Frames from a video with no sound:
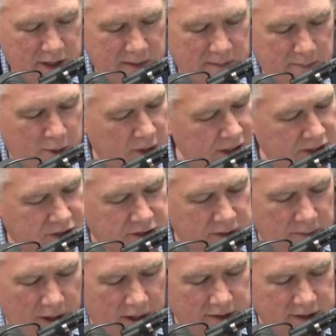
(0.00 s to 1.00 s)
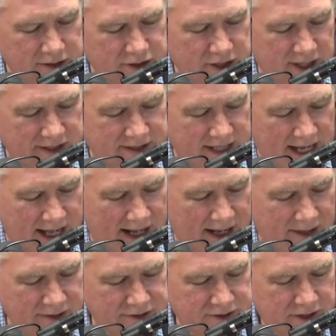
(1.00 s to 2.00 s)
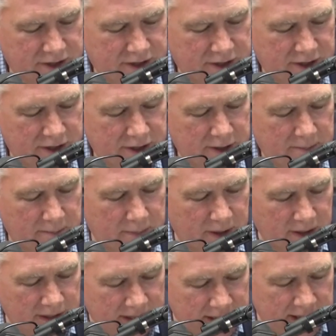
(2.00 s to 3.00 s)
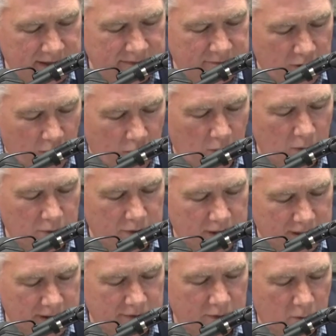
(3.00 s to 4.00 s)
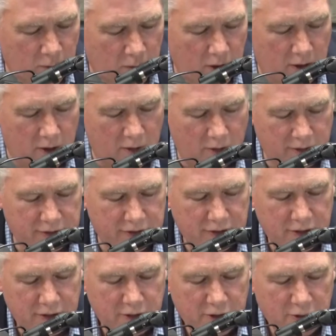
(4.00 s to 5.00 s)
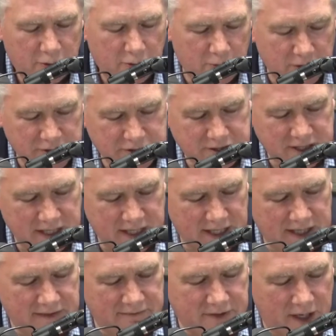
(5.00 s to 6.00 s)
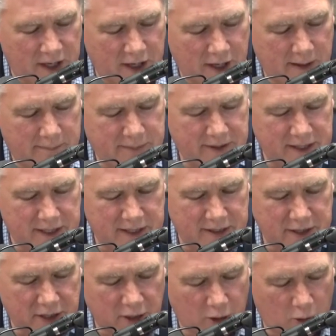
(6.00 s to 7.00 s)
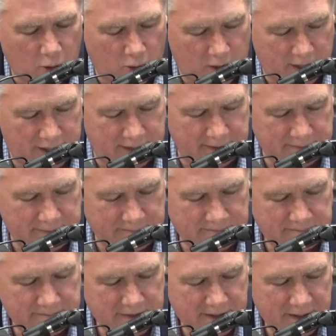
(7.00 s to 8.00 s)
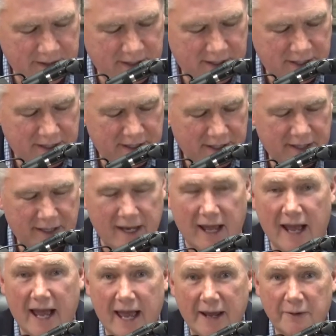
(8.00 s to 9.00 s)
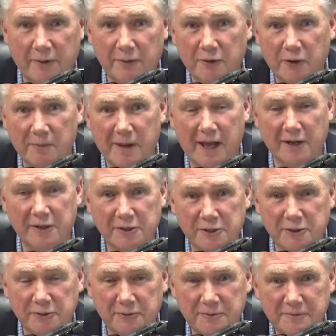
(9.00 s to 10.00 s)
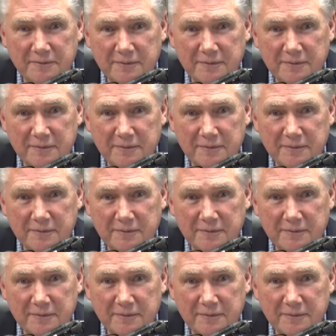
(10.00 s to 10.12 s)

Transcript: preached among the Gentiles, believed on in the world, received up in glory. Now, I don't know about you,